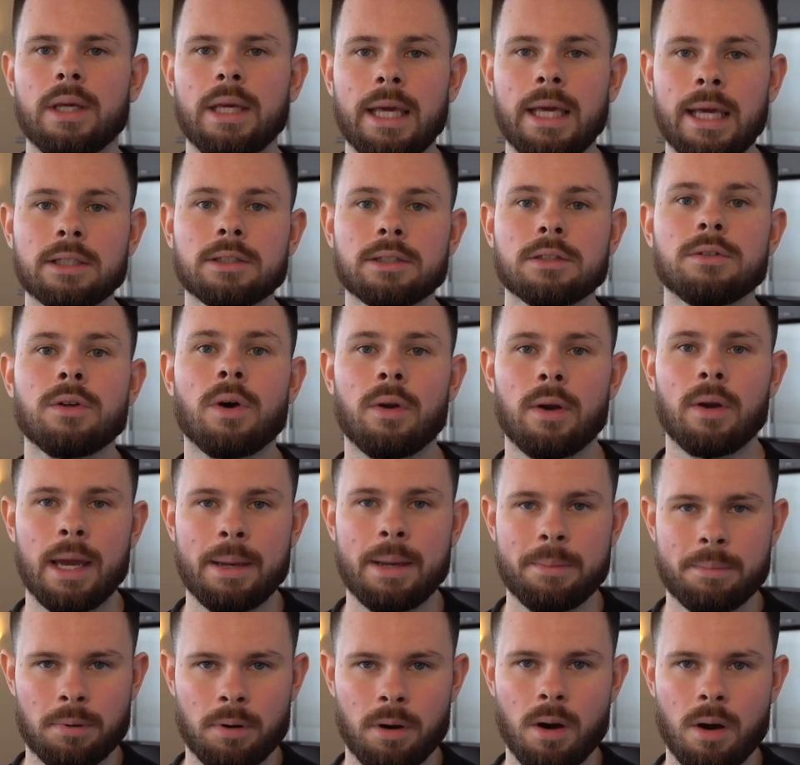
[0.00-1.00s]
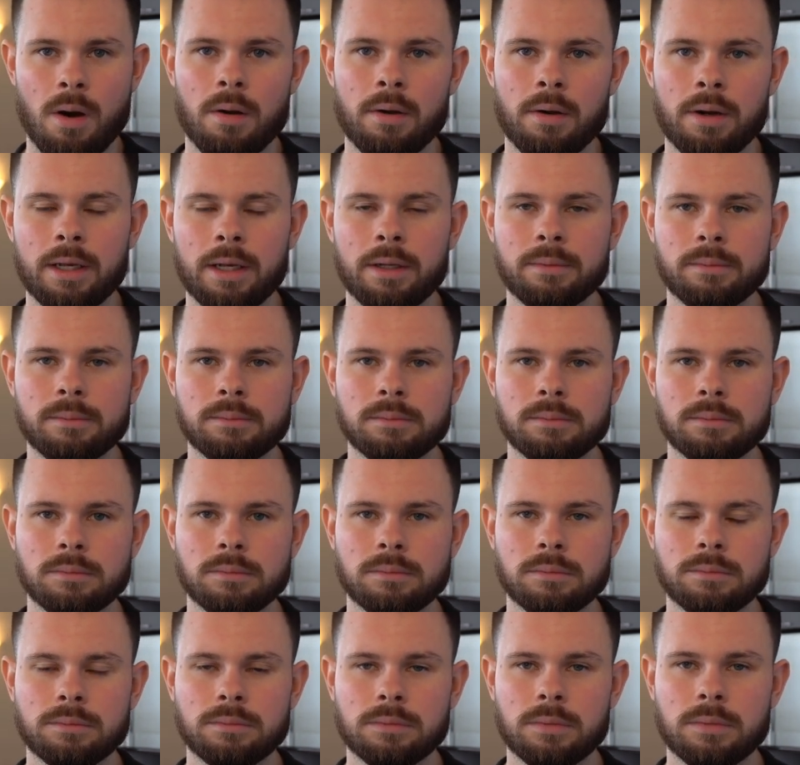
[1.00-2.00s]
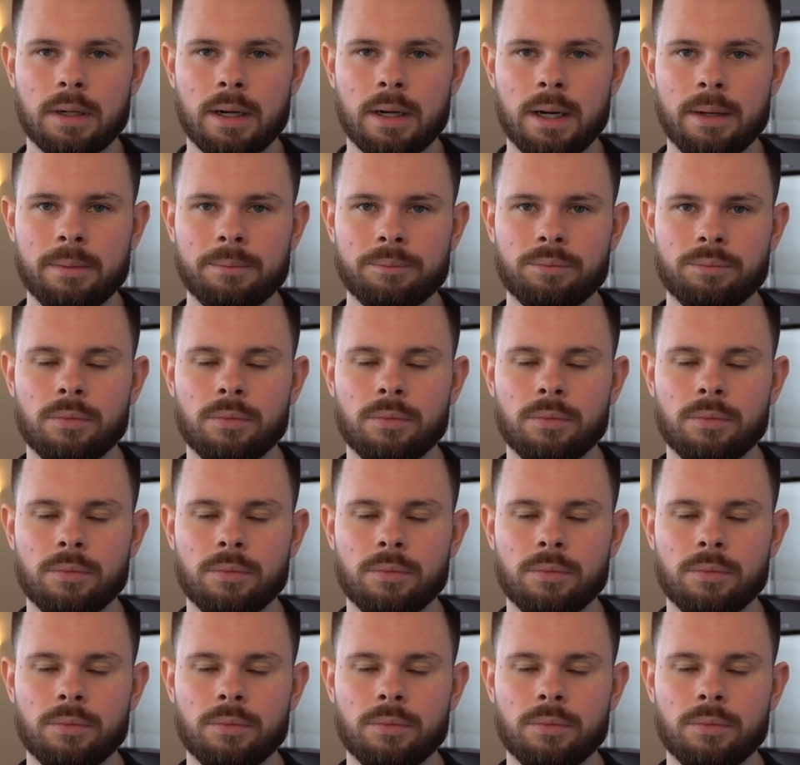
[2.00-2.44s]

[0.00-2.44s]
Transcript: it's not a priority, right?